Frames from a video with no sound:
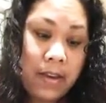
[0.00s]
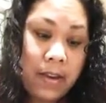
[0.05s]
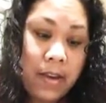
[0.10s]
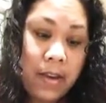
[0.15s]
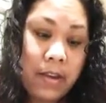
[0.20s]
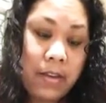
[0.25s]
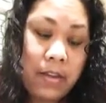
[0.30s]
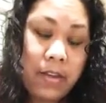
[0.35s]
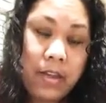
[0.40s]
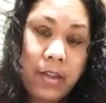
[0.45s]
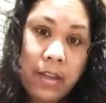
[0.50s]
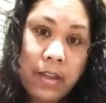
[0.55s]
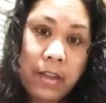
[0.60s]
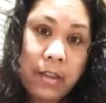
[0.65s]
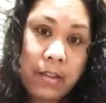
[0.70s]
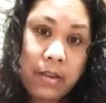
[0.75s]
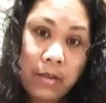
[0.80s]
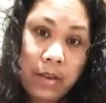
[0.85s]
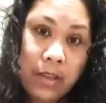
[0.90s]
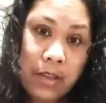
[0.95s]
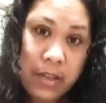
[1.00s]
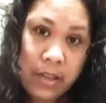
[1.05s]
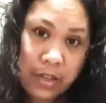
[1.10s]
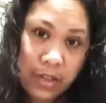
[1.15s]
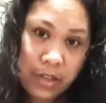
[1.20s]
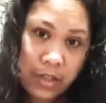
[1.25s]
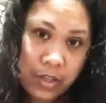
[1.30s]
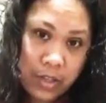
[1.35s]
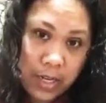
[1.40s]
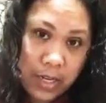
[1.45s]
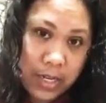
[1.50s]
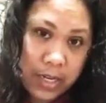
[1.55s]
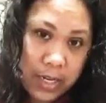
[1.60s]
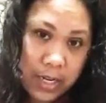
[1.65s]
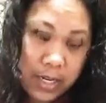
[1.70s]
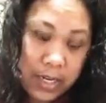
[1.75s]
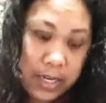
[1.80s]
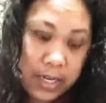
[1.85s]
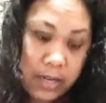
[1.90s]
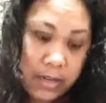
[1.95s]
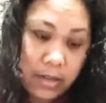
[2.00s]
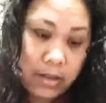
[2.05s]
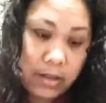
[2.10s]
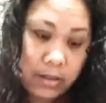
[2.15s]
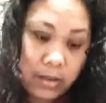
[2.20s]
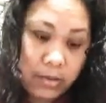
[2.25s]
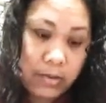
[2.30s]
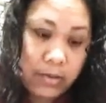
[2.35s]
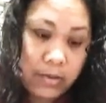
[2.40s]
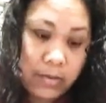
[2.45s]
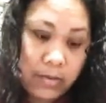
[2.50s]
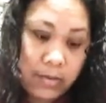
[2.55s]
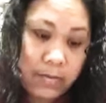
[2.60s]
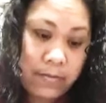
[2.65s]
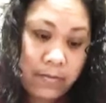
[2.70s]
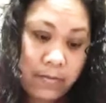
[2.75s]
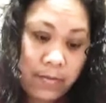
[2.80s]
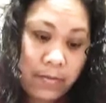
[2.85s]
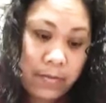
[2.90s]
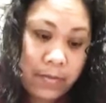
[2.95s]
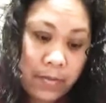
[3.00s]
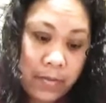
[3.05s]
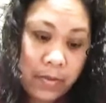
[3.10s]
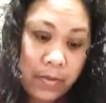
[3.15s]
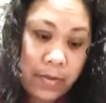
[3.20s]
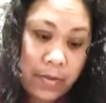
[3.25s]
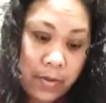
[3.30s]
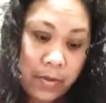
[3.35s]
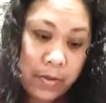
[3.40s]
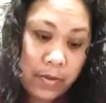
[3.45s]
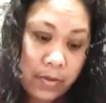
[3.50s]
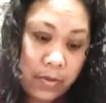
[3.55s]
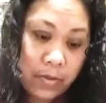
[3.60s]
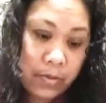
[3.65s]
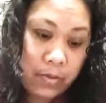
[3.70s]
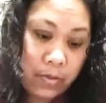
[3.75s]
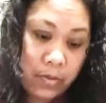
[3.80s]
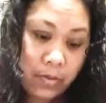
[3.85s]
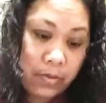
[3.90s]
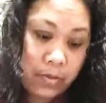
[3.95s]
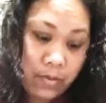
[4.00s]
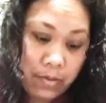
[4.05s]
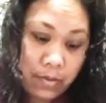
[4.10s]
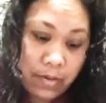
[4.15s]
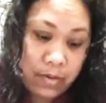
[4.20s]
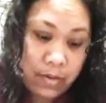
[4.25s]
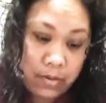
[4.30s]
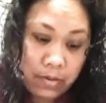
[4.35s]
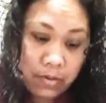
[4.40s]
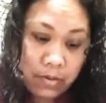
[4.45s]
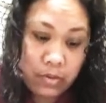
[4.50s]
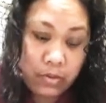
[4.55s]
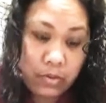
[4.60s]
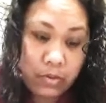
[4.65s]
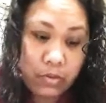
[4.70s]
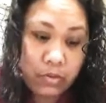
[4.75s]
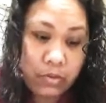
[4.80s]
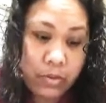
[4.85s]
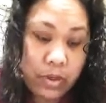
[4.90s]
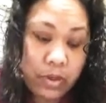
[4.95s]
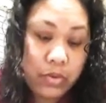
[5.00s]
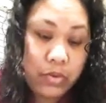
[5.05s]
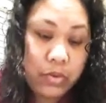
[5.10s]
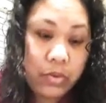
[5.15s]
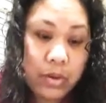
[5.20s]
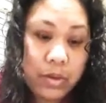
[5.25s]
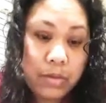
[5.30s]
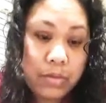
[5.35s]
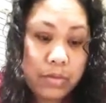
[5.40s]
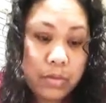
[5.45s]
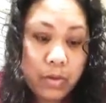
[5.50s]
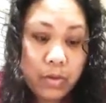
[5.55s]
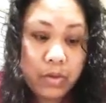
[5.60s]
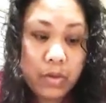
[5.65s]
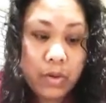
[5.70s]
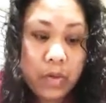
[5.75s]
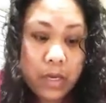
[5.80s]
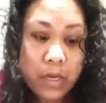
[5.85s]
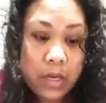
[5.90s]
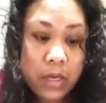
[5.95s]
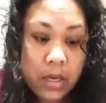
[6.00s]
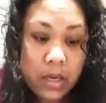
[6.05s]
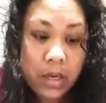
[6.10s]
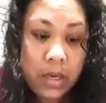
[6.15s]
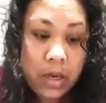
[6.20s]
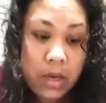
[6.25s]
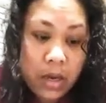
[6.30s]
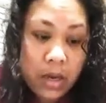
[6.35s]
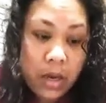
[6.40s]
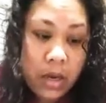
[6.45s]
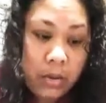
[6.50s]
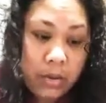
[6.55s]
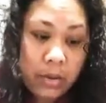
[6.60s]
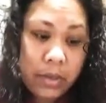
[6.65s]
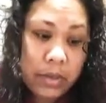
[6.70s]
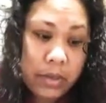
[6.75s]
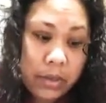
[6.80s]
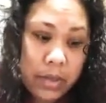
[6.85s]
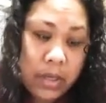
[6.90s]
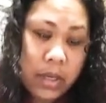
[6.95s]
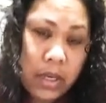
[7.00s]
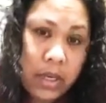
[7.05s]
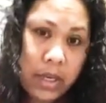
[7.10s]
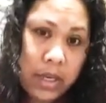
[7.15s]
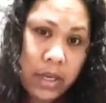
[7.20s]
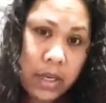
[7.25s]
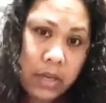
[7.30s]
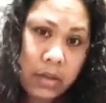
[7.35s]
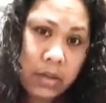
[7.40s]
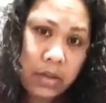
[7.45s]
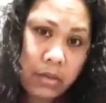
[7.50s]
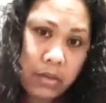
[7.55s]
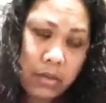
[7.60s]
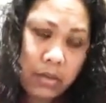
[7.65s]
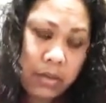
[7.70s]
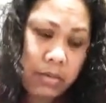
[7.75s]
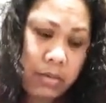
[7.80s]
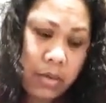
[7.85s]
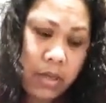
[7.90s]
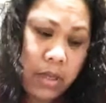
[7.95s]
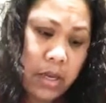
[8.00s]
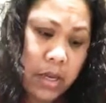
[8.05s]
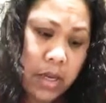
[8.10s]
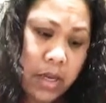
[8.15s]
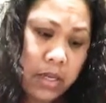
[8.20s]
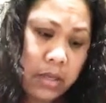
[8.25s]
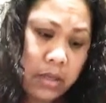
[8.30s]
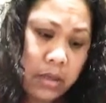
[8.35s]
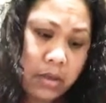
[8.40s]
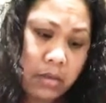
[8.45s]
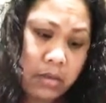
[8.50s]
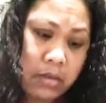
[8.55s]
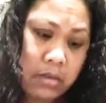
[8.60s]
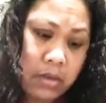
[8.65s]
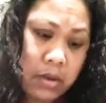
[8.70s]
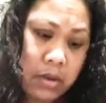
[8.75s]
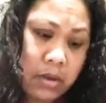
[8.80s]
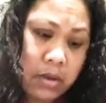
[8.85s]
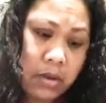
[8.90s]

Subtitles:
healthy looking shiny glow. So just watch what I'm doing. I was thinking to apply some